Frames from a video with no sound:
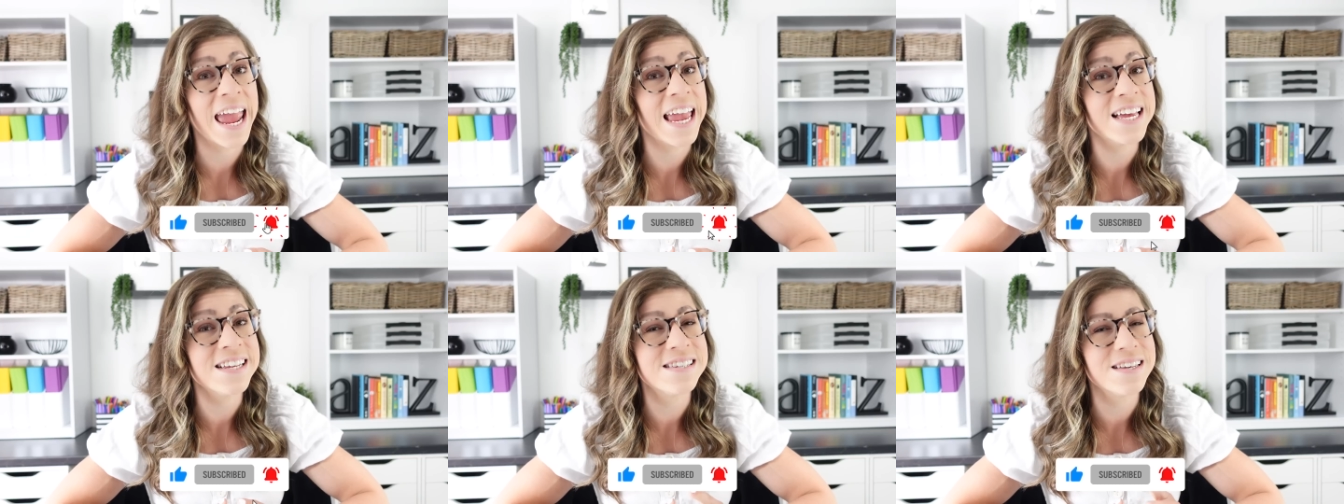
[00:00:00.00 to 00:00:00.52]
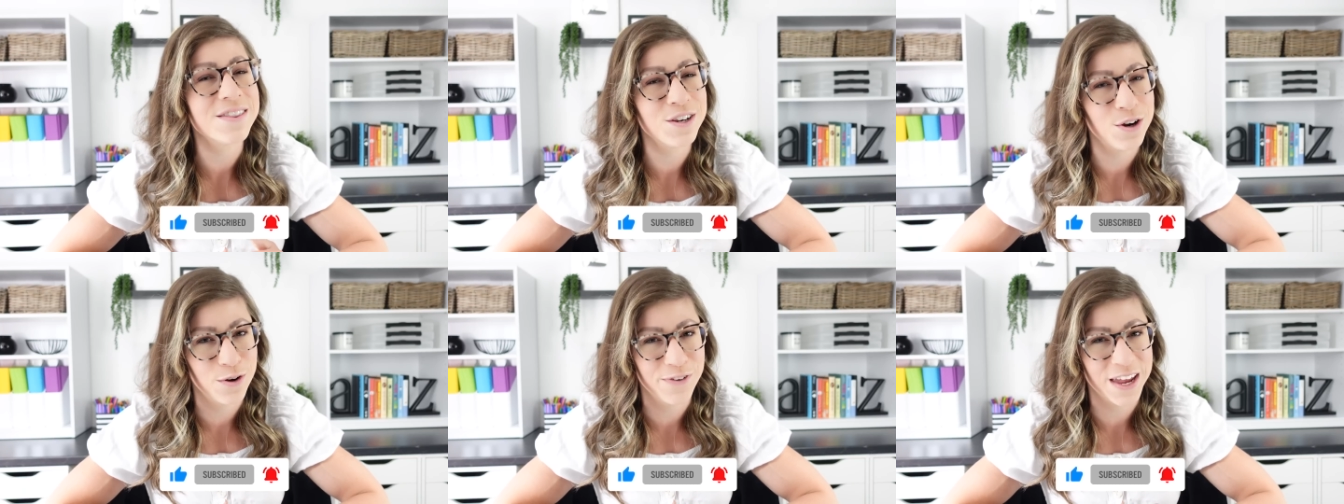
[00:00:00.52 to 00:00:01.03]
and the
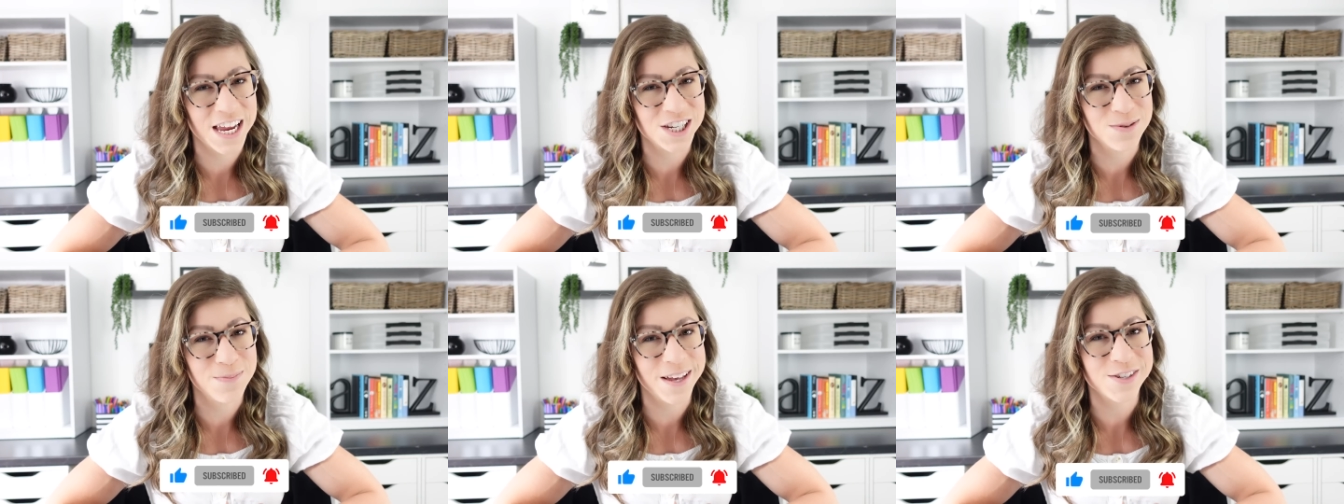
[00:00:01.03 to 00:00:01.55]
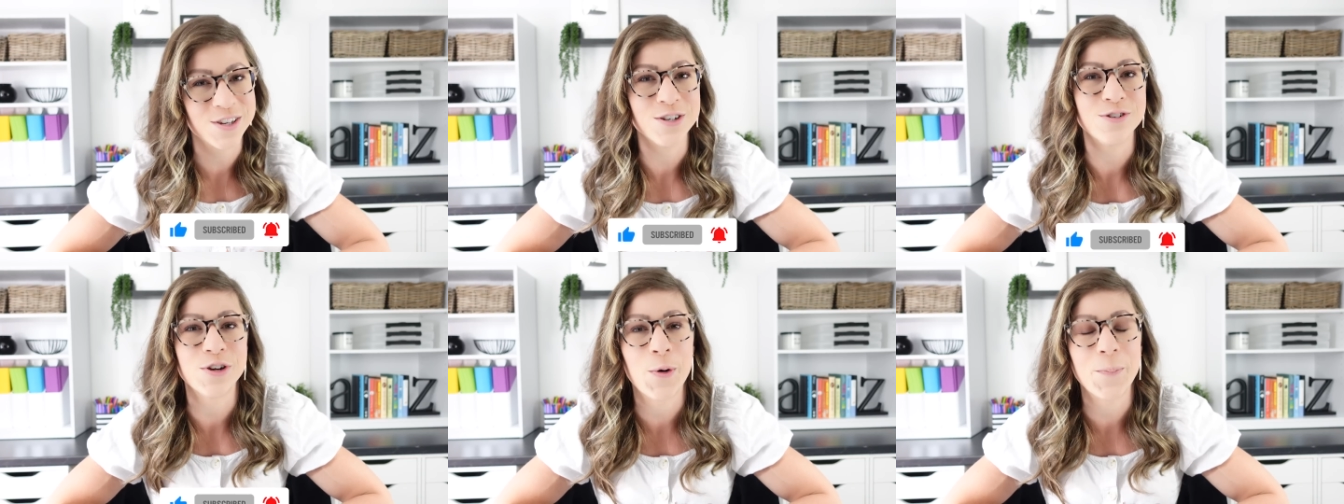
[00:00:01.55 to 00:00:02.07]
notification bell so
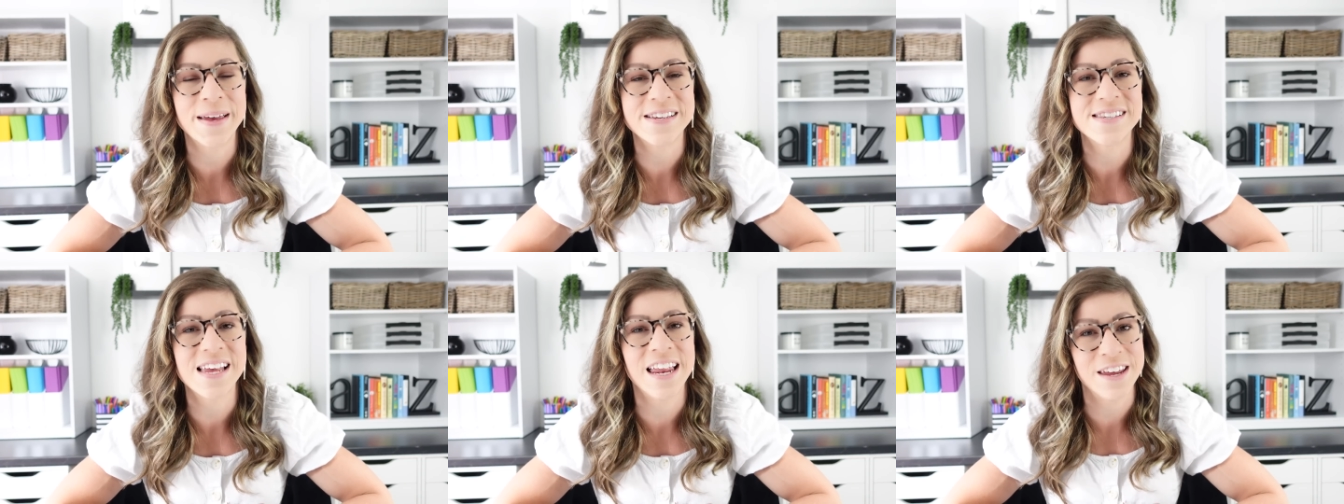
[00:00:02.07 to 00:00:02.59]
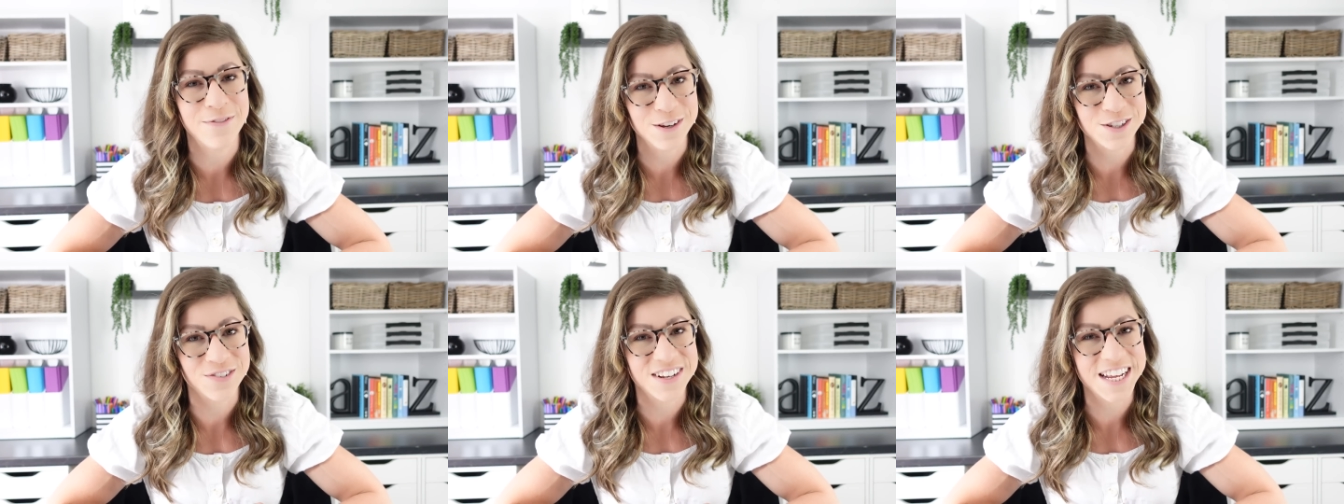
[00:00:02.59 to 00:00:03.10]
you don't miss any
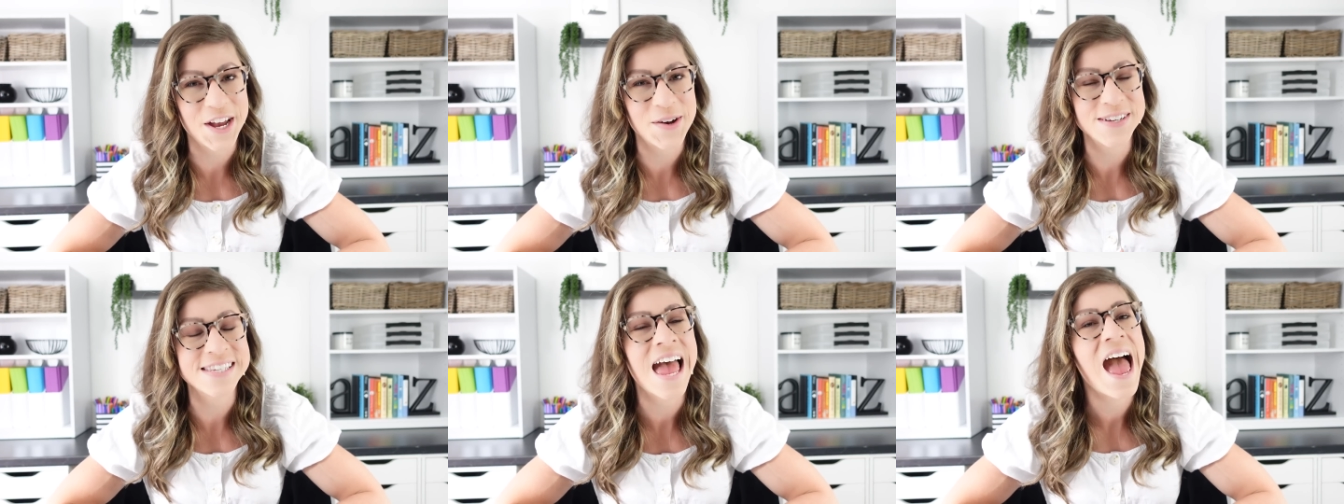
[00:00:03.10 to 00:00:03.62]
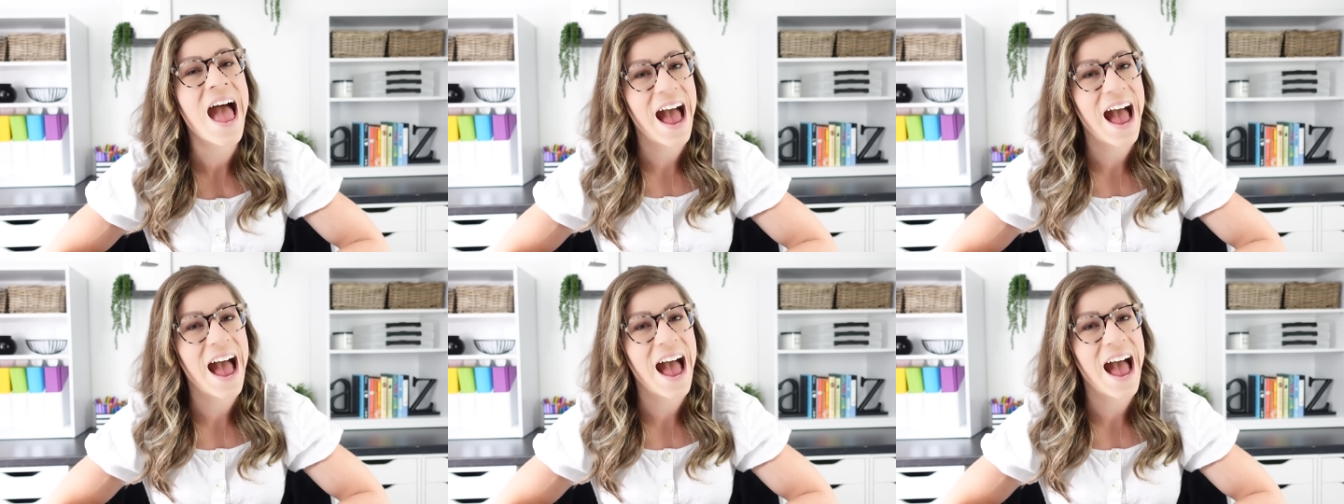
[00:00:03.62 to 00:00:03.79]
future videos.